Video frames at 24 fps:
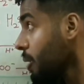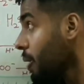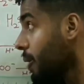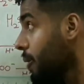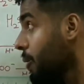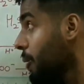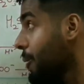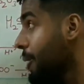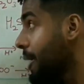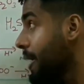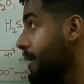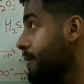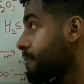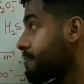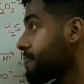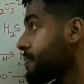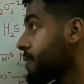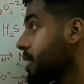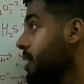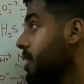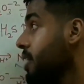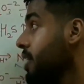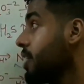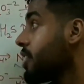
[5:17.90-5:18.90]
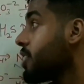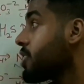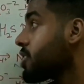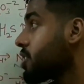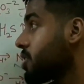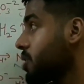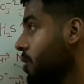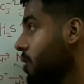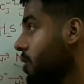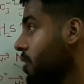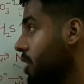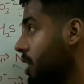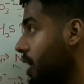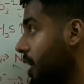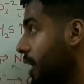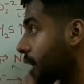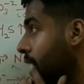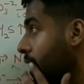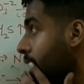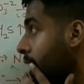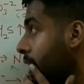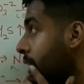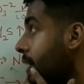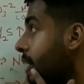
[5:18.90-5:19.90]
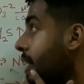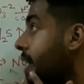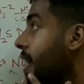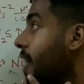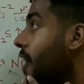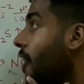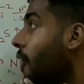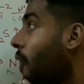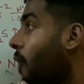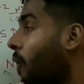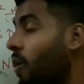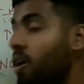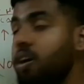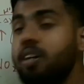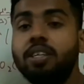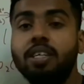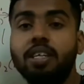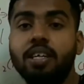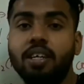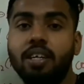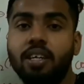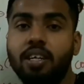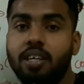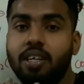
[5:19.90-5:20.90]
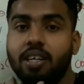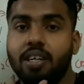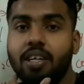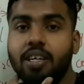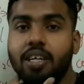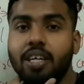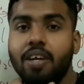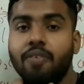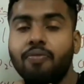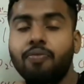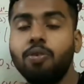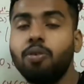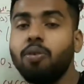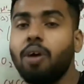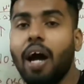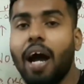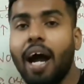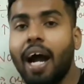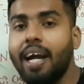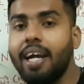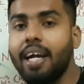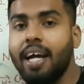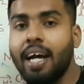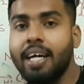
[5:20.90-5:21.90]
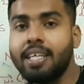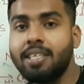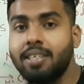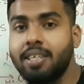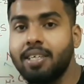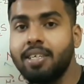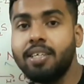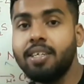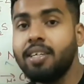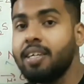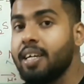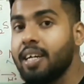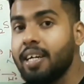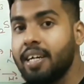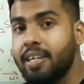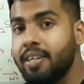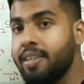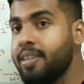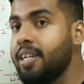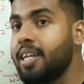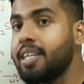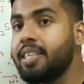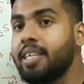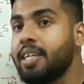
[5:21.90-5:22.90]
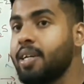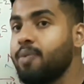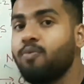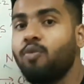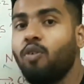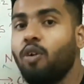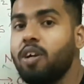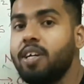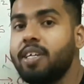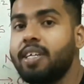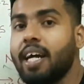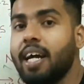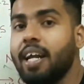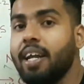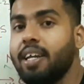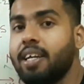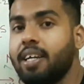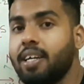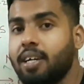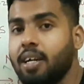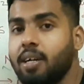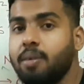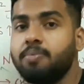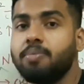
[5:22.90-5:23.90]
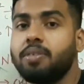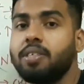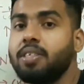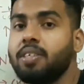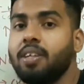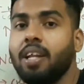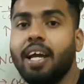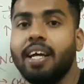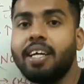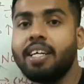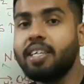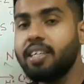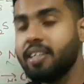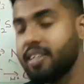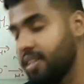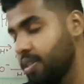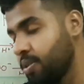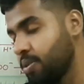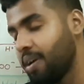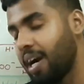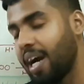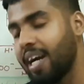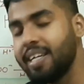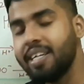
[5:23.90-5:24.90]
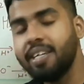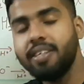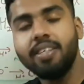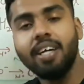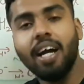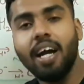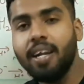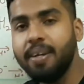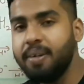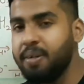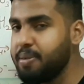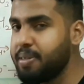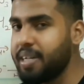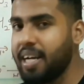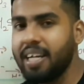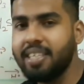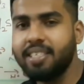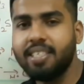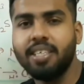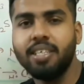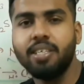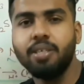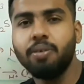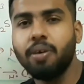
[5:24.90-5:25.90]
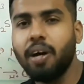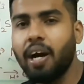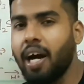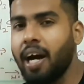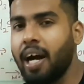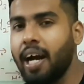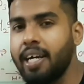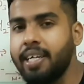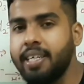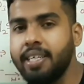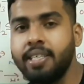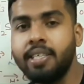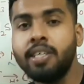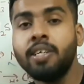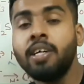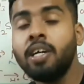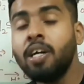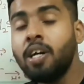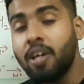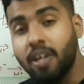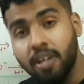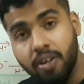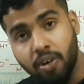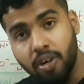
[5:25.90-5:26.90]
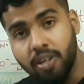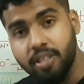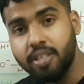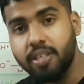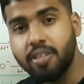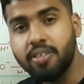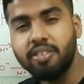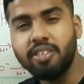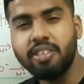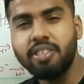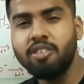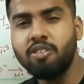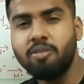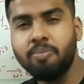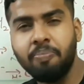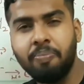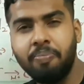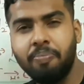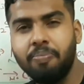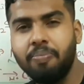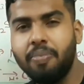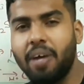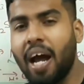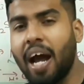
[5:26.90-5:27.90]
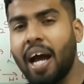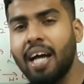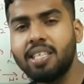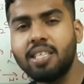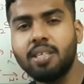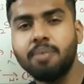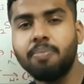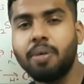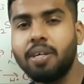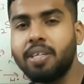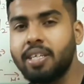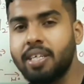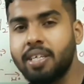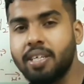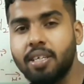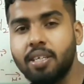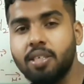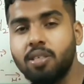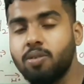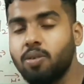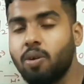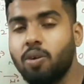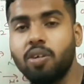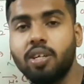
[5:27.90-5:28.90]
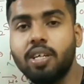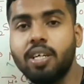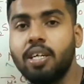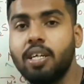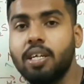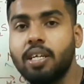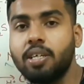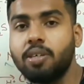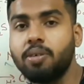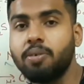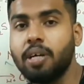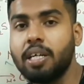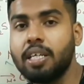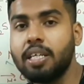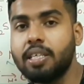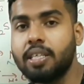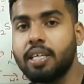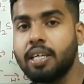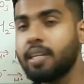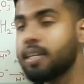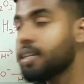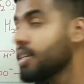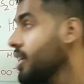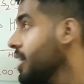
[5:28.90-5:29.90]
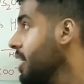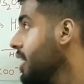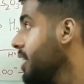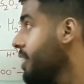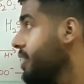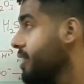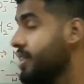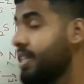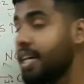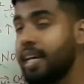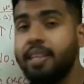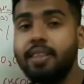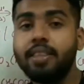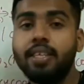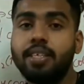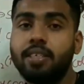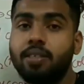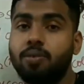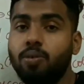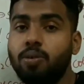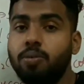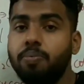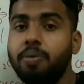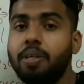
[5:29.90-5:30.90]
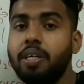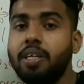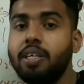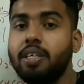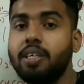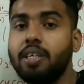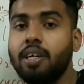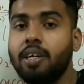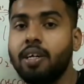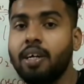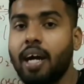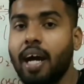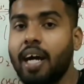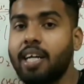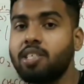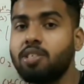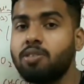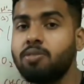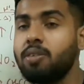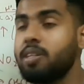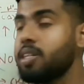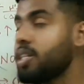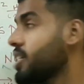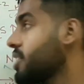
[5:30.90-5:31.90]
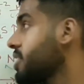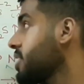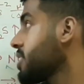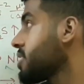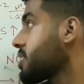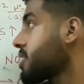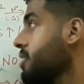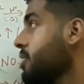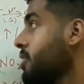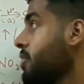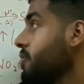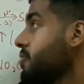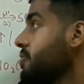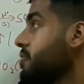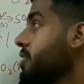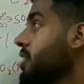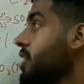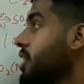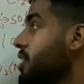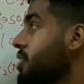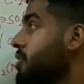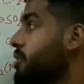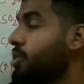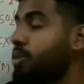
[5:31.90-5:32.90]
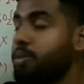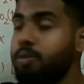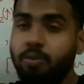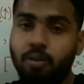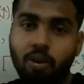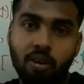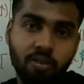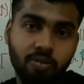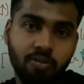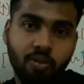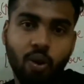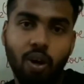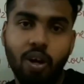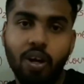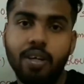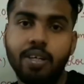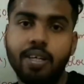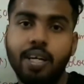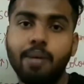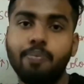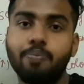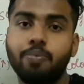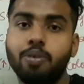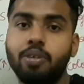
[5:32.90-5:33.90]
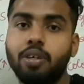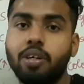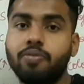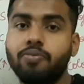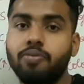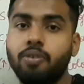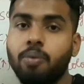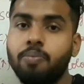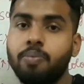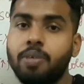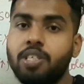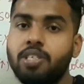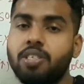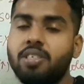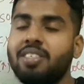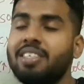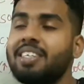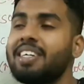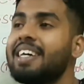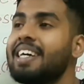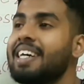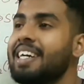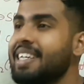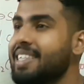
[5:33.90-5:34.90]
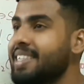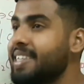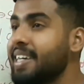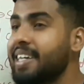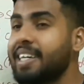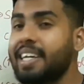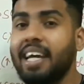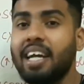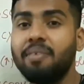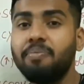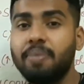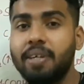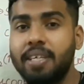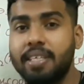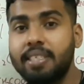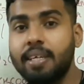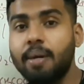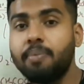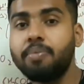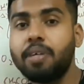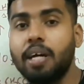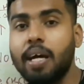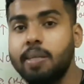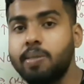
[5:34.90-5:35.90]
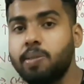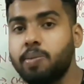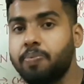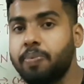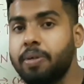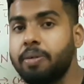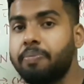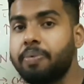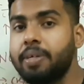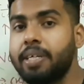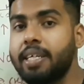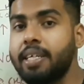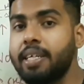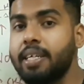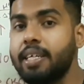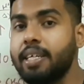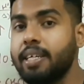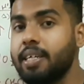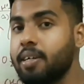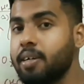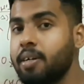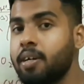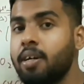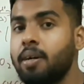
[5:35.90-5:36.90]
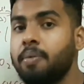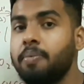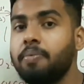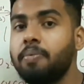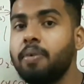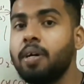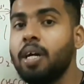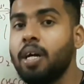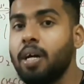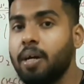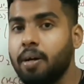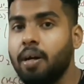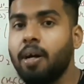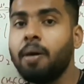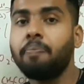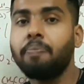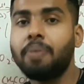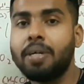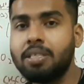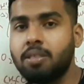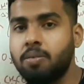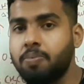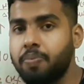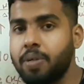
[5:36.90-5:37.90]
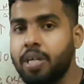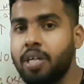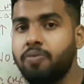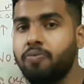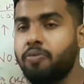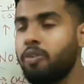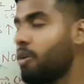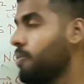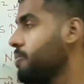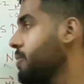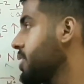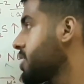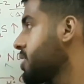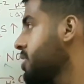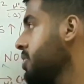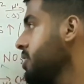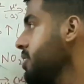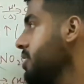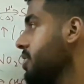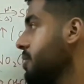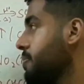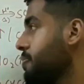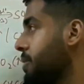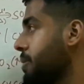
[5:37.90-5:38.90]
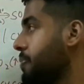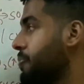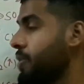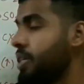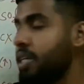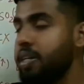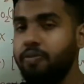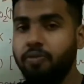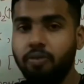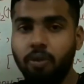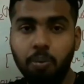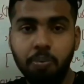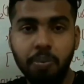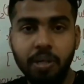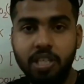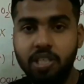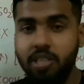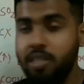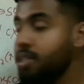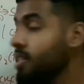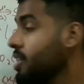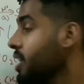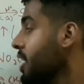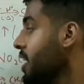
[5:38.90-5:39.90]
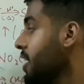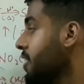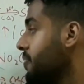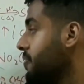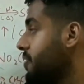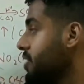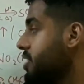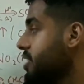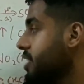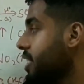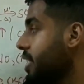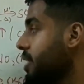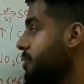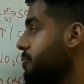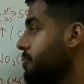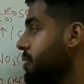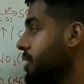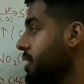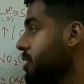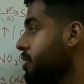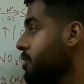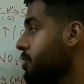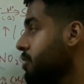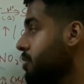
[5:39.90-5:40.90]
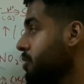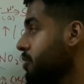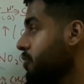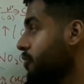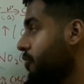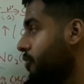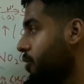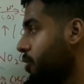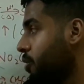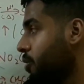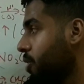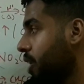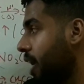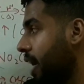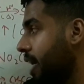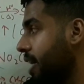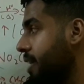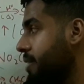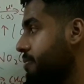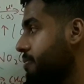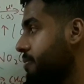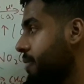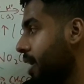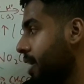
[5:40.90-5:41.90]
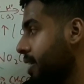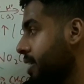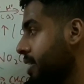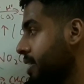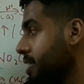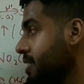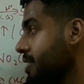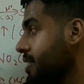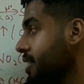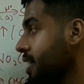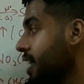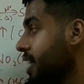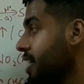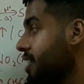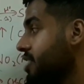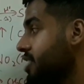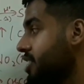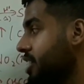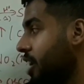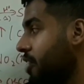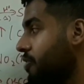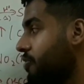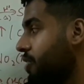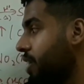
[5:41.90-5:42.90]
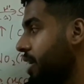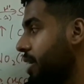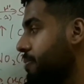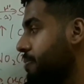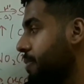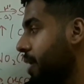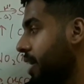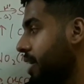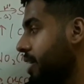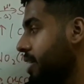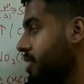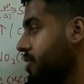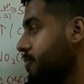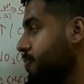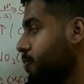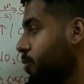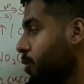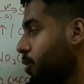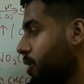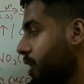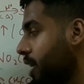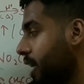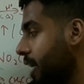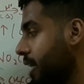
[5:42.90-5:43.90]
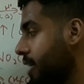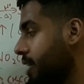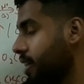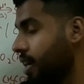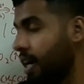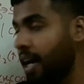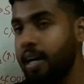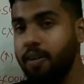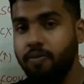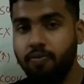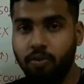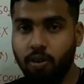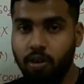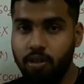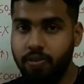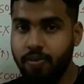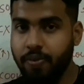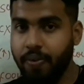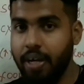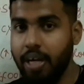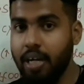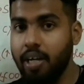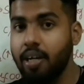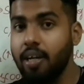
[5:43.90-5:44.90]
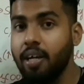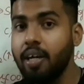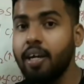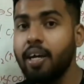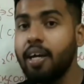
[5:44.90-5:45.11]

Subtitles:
Okay, so or if you add acid, nothing volatile comes in, like you added dilute acid, you added concentrated acid, but it is not yielding you anything, then this could be actually a reason of due to non-volatile product formation. There can be sometimes PPT, precipitate formation, PPT formation, which can be due to fluoride minus, sulfate minus, borate and phosphate.